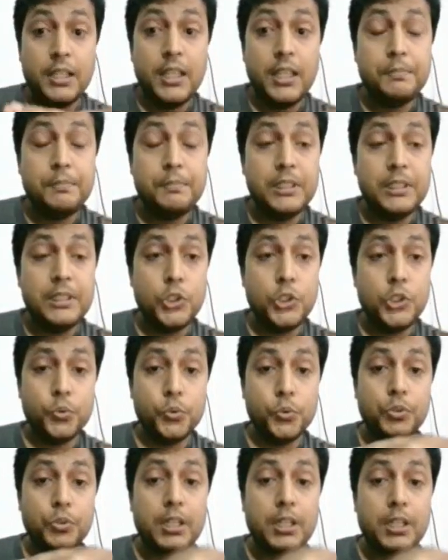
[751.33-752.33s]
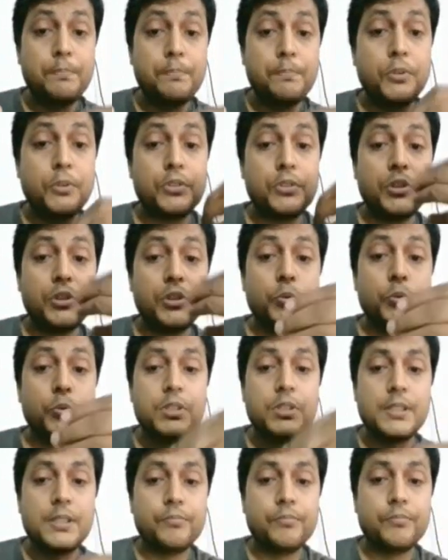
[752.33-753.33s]
you are able to
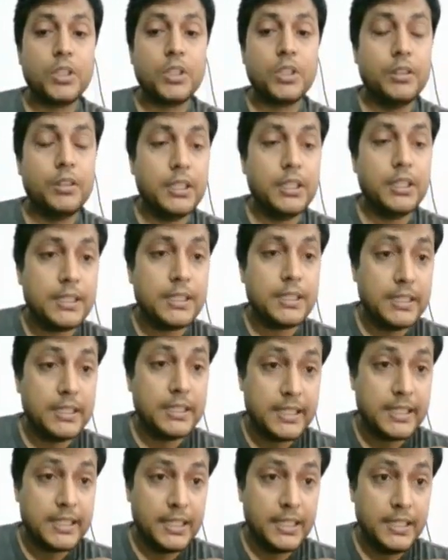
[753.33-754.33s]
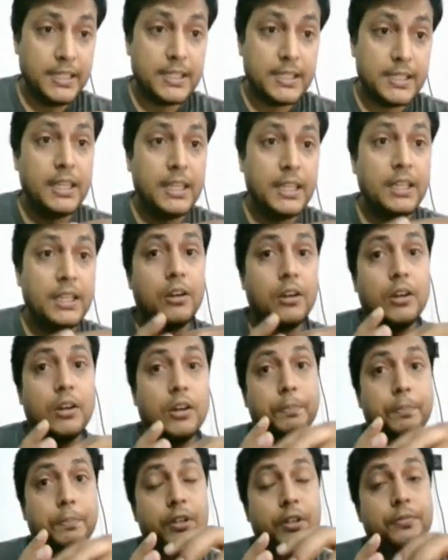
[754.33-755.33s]
reproduce this
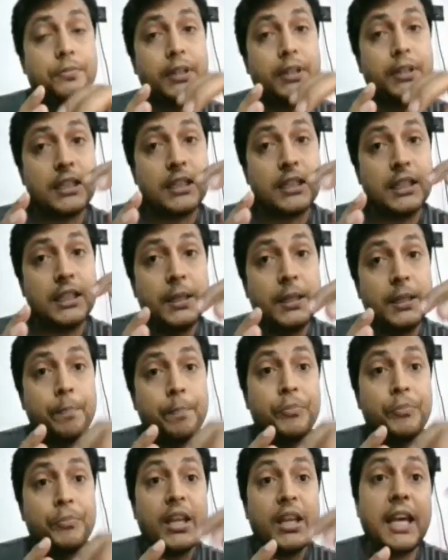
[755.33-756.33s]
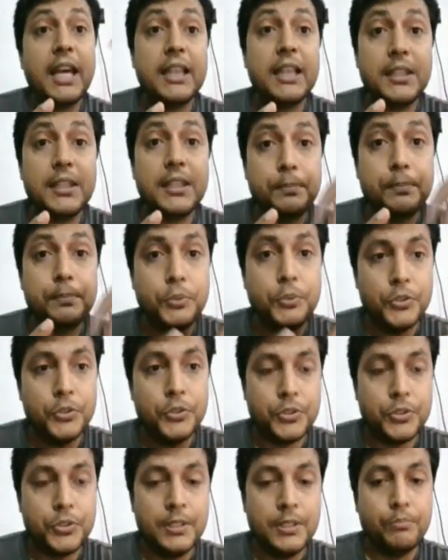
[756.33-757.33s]
disease in a perfectly
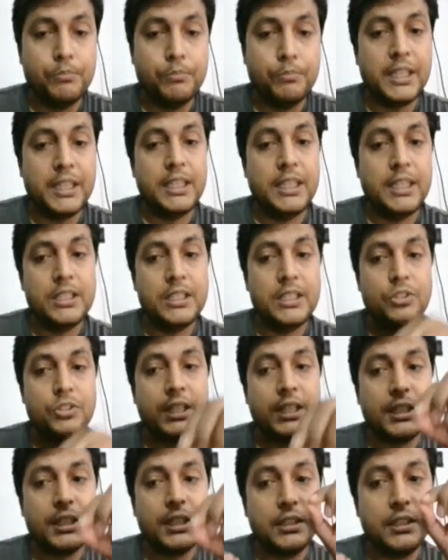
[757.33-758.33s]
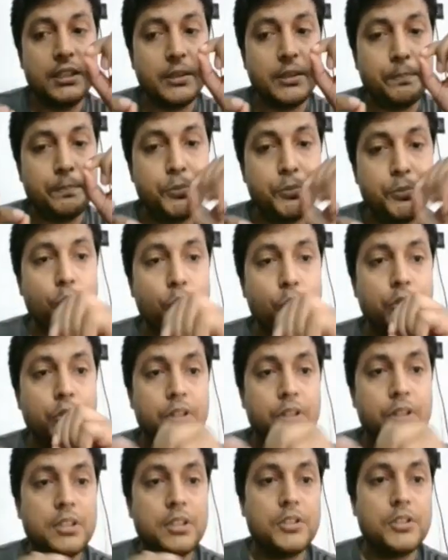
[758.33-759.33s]
healthy person by injecting
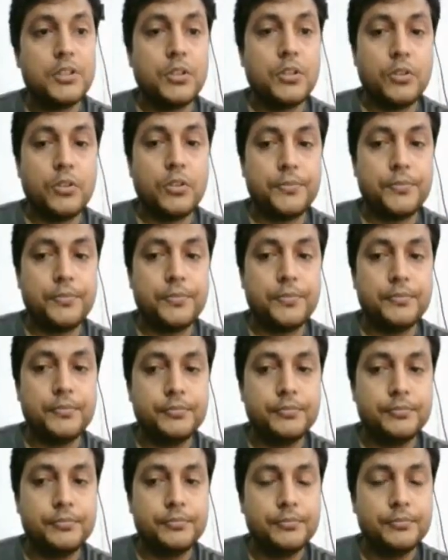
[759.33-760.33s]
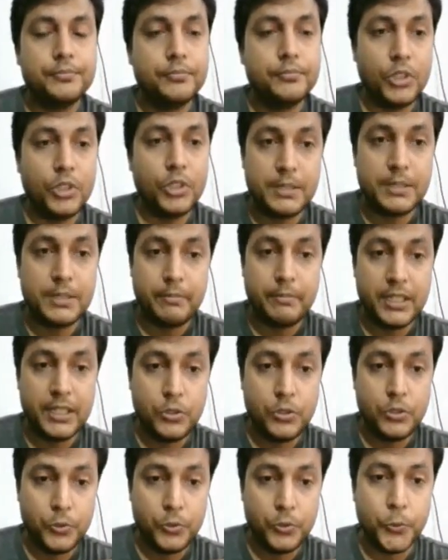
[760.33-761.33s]
the pure culture of
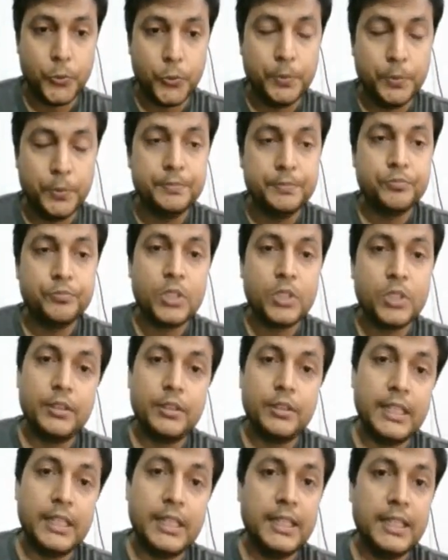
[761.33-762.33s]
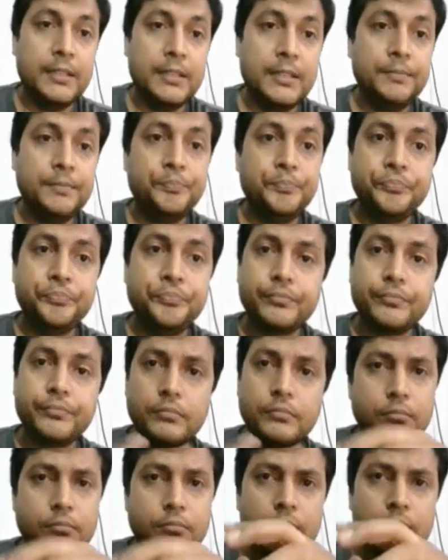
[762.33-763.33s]
this microbe,
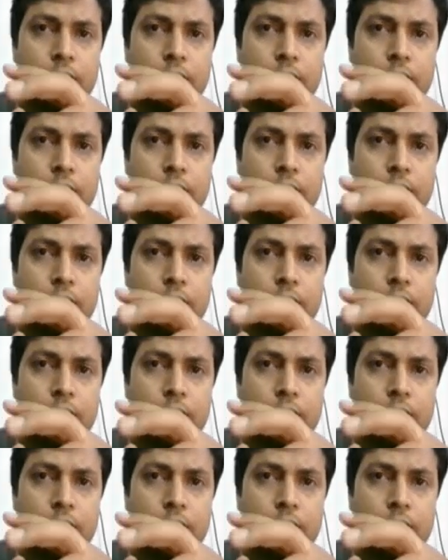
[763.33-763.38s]
then